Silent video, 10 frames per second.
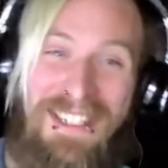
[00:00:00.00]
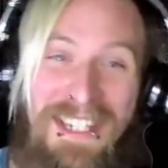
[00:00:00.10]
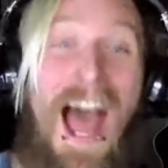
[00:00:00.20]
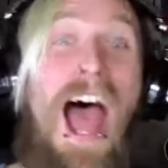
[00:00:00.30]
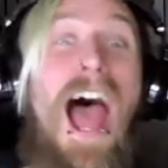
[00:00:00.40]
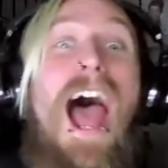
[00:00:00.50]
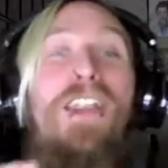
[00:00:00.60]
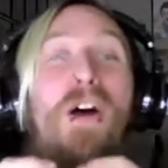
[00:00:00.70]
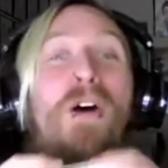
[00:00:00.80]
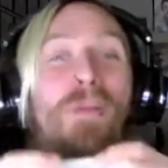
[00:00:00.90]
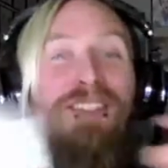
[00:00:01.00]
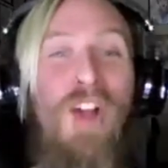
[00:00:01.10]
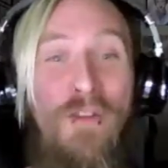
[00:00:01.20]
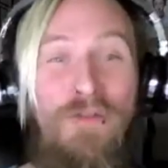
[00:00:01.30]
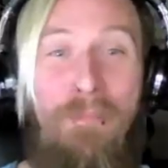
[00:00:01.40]
I knew it was
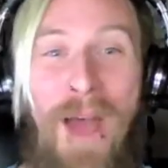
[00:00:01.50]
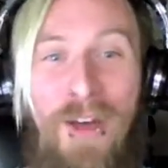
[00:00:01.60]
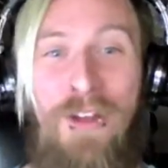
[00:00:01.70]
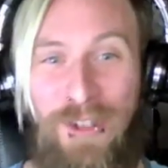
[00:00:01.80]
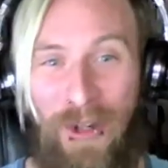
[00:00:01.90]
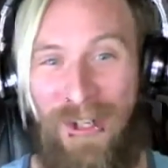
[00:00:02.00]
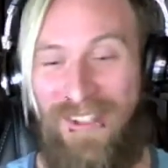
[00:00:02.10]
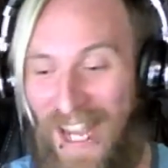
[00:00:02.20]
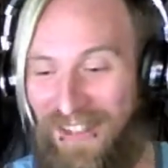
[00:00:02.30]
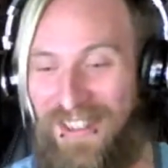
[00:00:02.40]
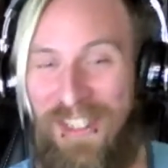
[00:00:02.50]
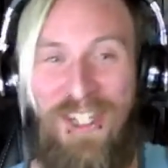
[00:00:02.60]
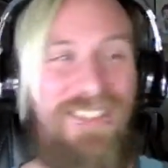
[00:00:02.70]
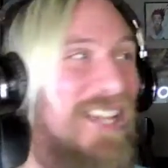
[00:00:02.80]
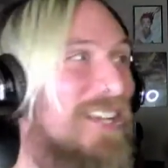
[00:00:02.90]
so familiar, dude. It tasted
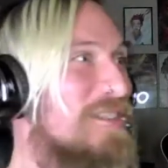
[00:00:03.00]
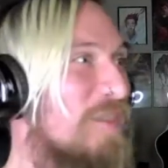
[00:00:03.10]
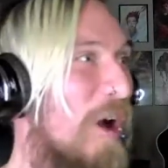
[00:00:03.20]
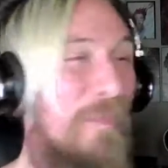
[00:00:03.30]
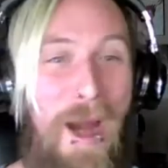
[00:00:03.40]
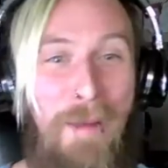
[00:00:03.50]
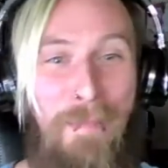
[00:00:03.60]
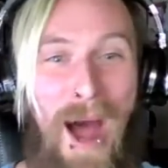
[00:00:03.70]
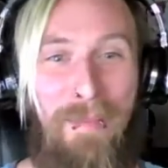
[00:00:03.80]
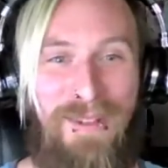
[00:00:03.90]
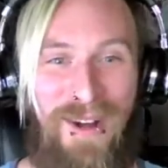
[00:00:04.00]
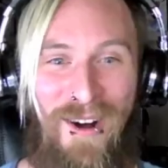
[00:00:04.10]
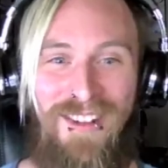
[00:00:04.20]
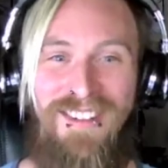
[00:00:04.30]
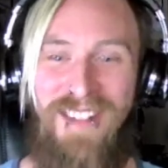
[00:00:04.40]
just like a strawberry
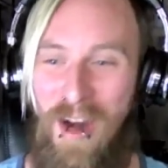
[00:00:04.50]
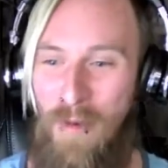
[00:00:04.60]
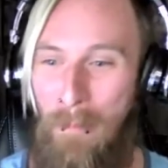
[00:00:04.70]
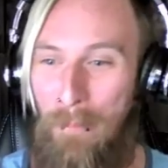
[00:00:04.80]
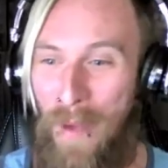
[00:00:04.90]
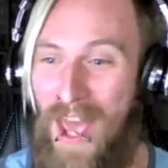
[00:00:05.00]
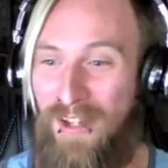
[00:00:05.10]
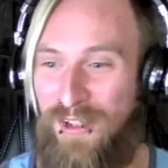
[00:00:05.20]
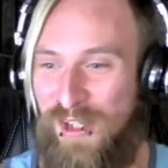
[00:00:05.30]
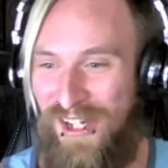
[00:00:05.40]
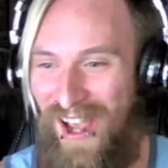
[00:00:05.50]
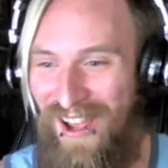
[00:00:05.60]
Pop-Tart. Son of a bitch.